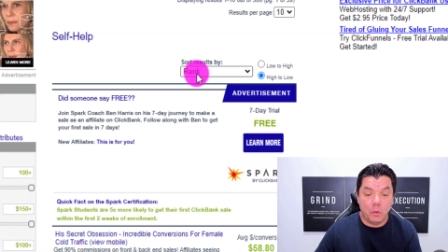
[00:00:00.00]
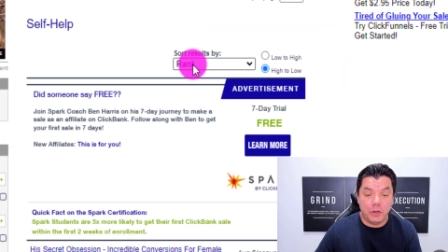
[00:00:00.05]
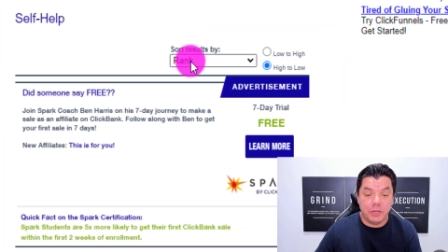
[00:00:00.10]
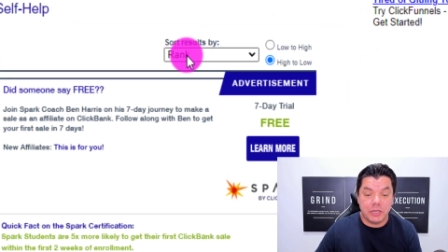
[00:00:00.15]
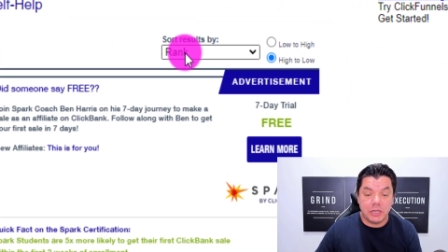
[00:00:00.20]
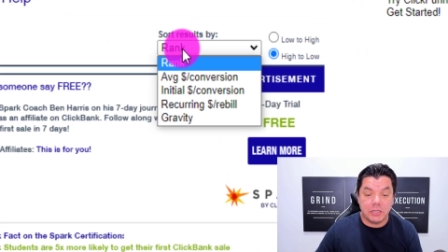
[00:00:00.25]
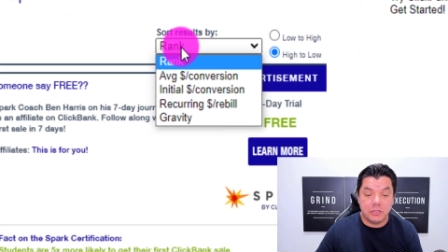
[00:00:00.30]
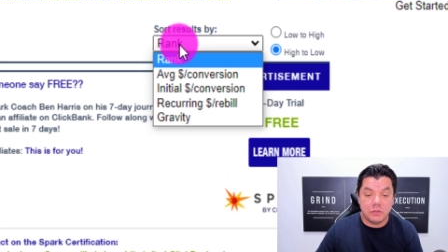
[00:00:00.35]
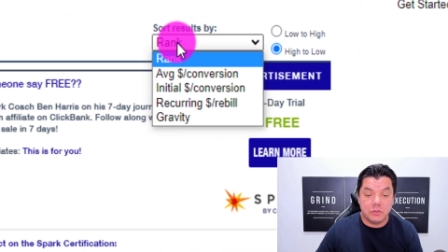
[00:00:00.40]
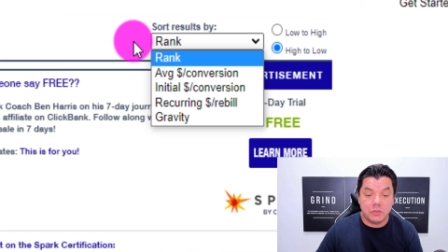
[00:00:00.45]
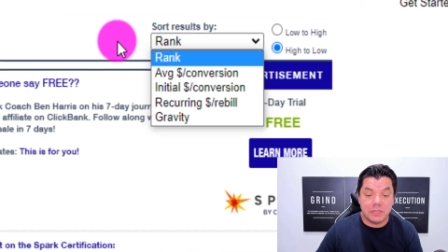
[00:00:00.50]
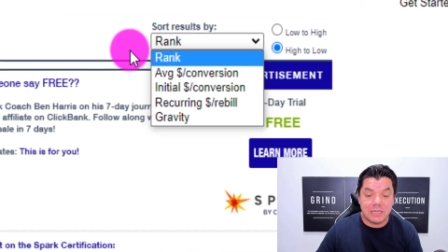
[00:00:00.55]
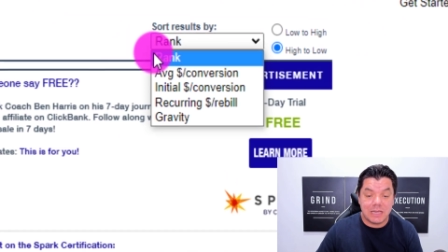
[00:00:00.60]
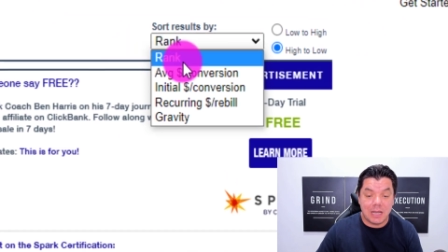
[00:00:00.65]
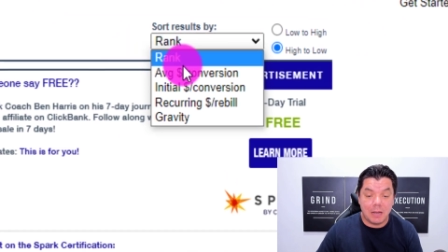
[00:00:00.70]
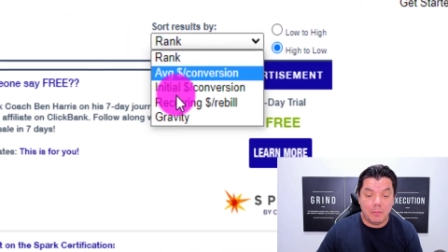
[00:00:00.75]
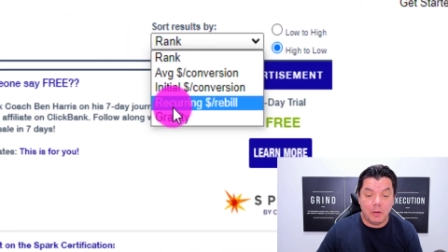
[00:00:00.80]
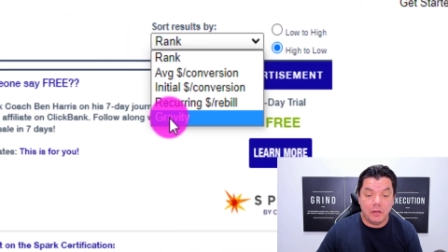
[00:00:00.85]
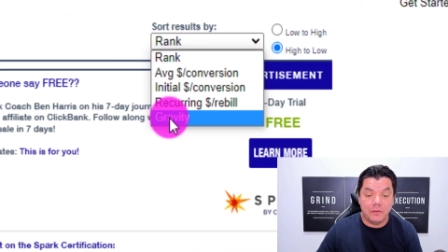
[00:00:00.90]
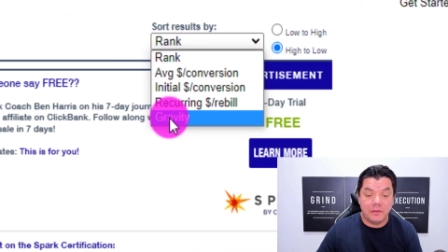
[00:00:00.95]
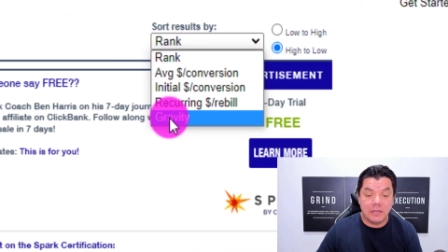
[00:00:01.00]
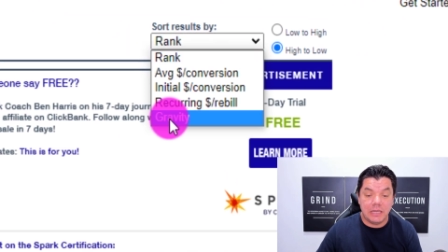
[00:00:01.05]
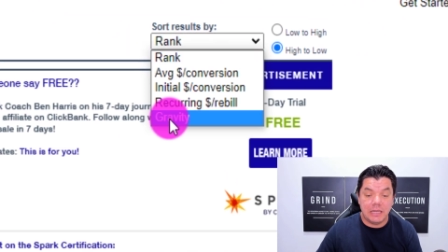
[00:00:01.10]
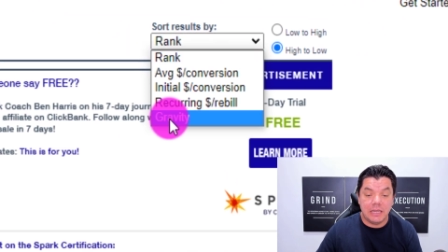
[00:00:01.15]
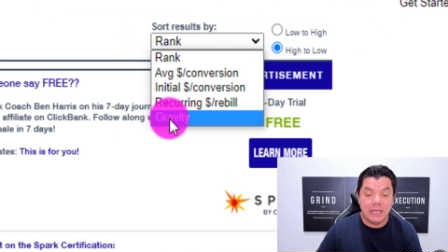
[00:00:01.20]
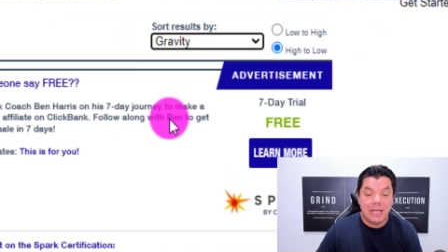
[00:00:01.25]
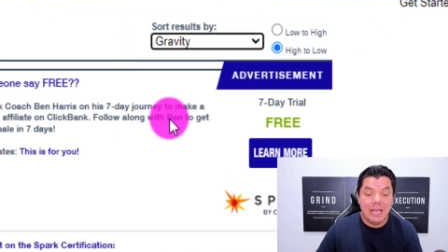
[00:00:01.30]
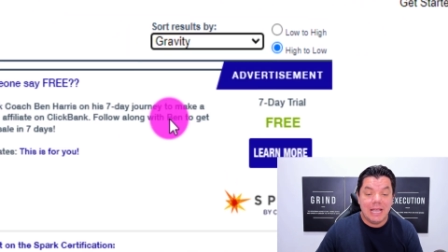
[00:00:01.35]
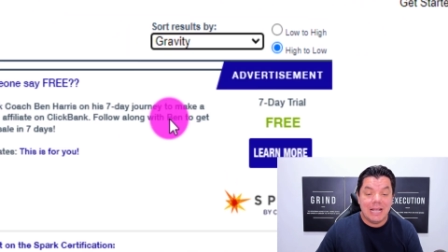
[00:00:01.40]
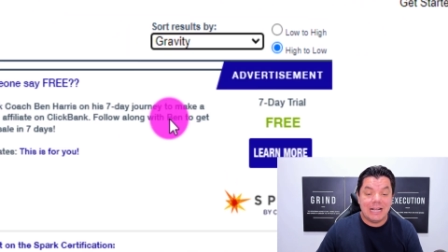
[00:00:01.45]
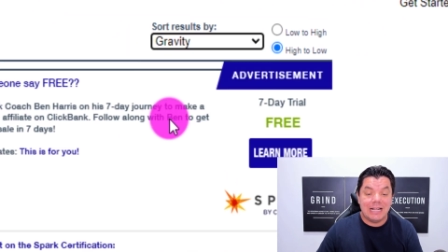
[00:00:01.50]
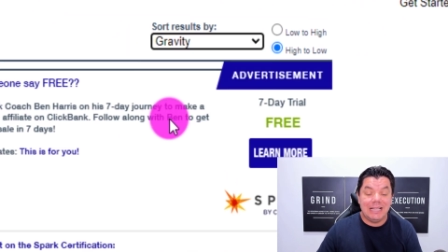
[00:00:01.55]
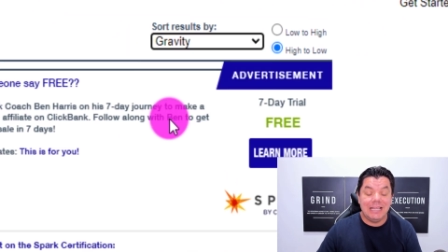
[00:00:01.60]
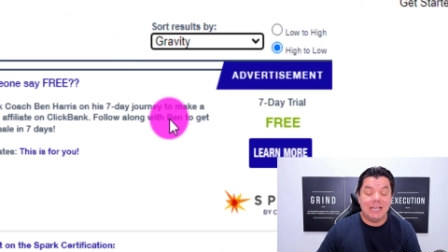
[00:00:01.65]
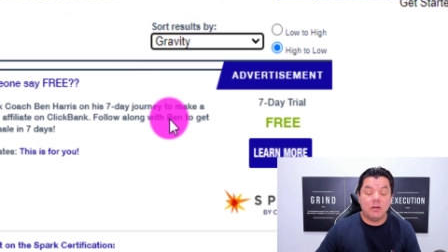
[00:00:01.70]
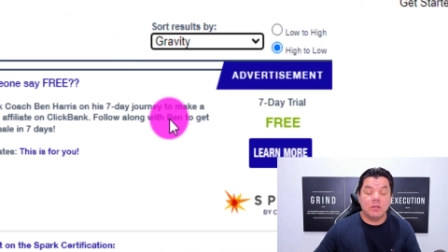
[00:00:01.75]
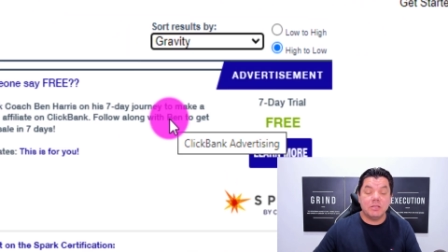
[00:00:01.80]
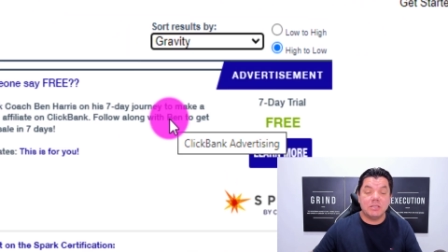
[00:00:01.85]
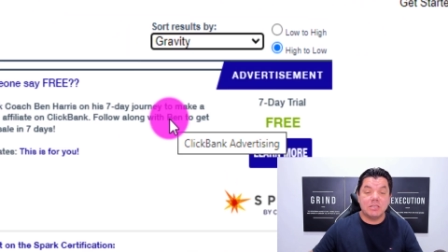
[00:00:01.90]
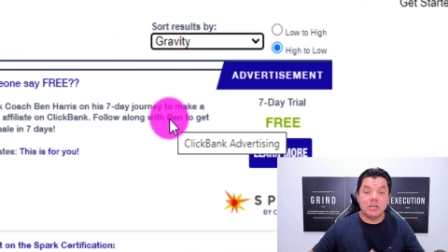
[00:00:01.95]
What you can do is come over here,
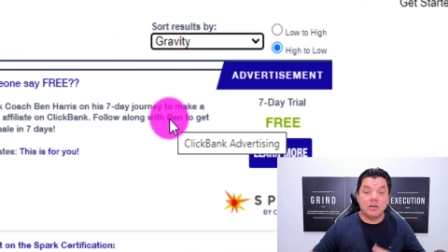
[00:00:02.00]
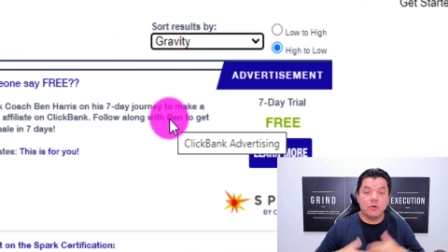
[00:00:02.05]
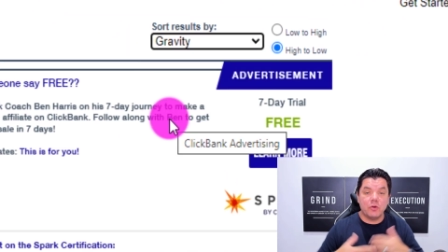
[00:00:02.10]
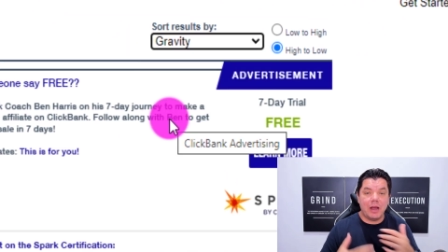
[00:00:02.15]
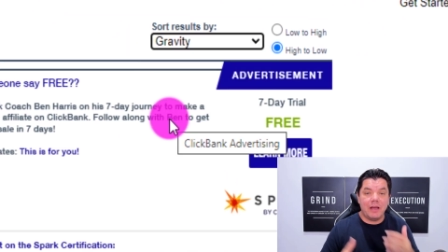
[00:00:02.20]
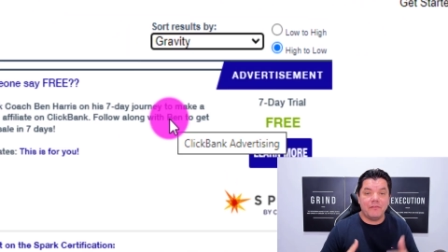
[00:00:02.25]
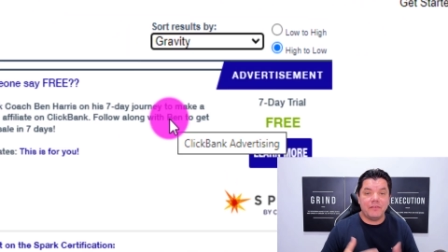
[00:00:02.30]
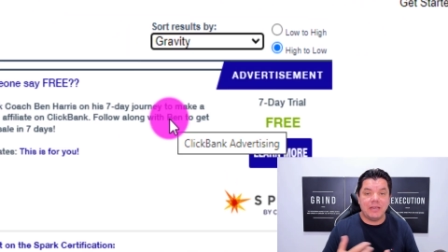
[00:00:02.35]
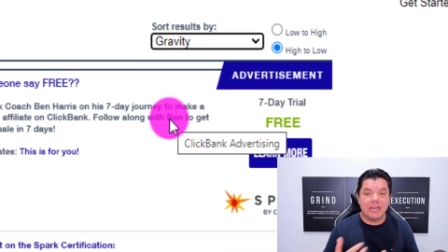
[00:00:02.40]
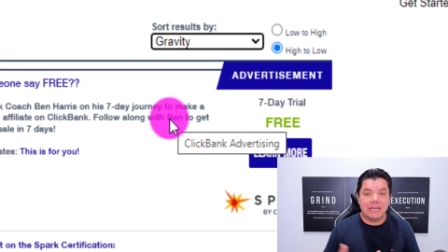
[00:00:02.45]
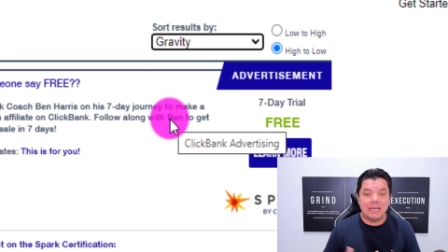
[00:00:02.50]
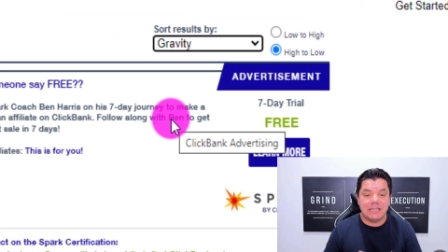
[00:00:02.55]
click onto Gravity,